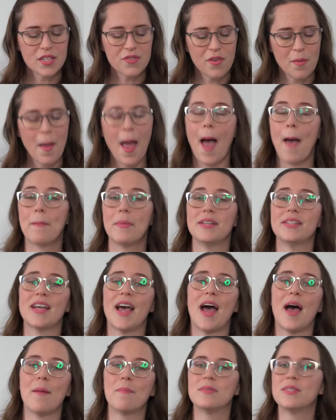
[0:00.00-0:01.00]
from Happy
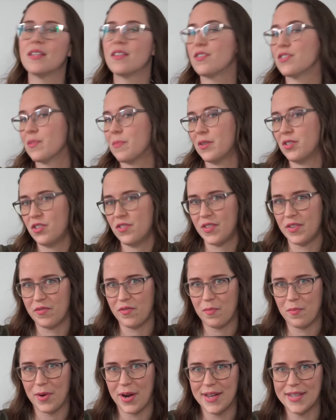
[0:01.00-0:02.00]
Tabs. There's a bunch of
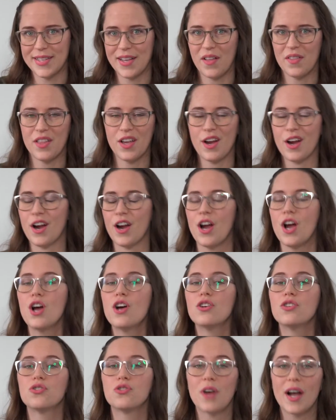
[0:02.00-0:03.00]
different brands out there.
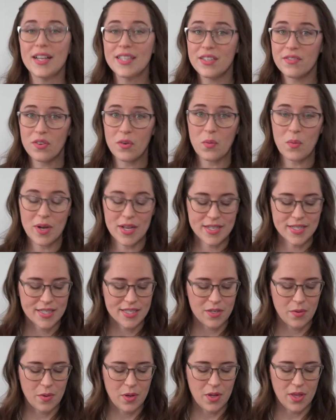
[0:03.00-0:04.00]
Try different ones,
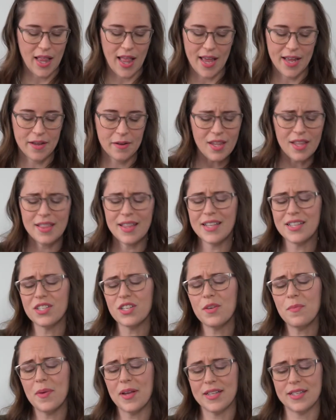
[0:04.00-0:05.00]
see what you like. These
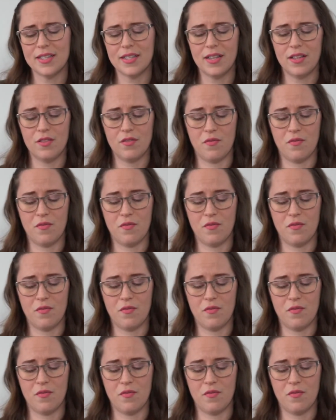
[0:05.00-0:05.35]
are basically in the